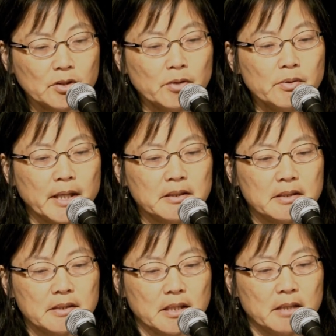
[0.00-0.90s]
So you had to
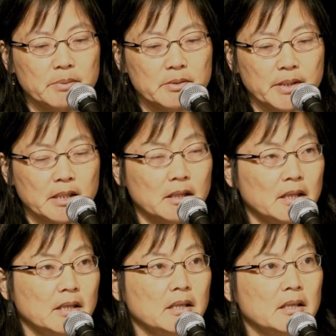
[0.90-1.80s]
decide between
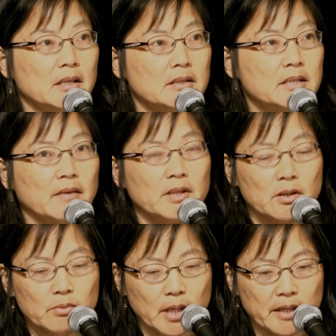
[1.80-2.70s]
saving
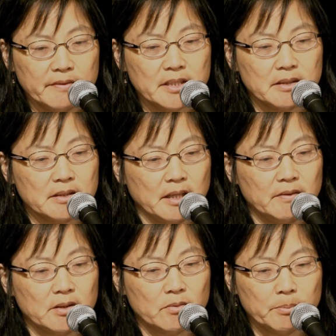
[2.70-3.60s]
your wives and
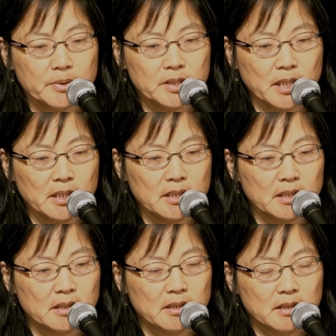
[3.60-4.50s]
saving the Rinpoche?
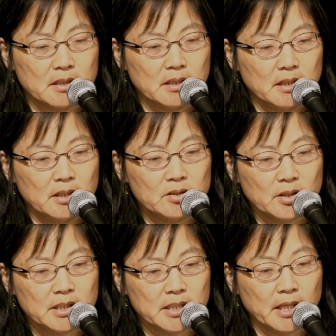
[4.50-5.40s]
He
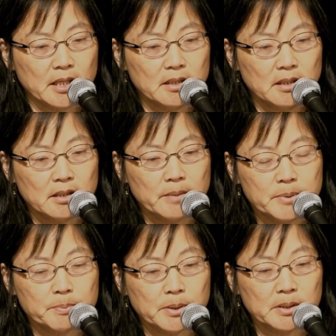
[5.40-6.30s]
shook his head,
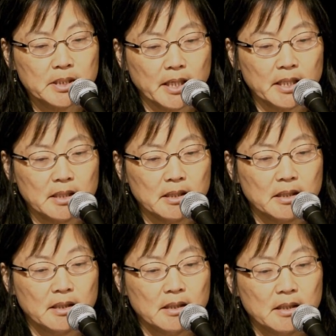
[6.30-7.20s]
lips pulled tight,
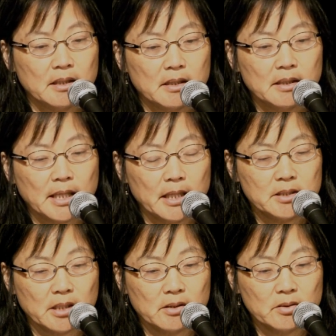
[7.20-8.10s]

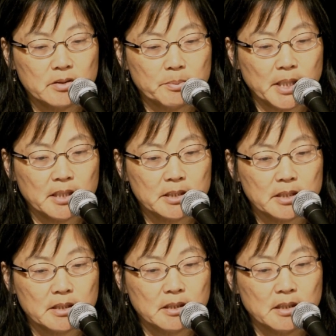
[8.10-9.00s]
gazing into
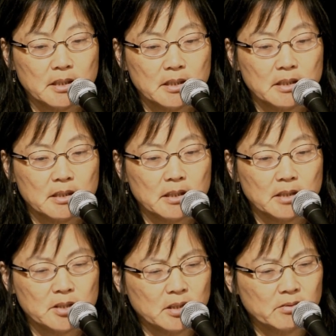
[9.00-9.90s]
space.
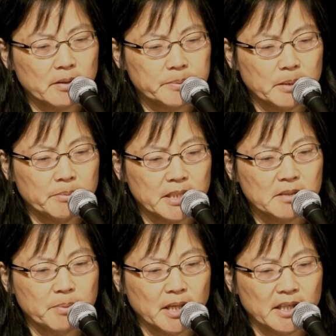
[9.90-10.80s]
A chill crept up my
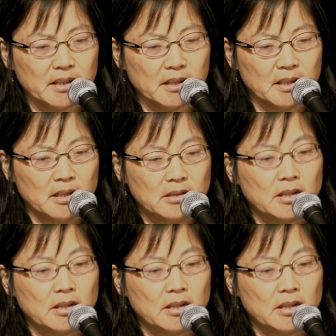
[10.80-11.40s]
spine.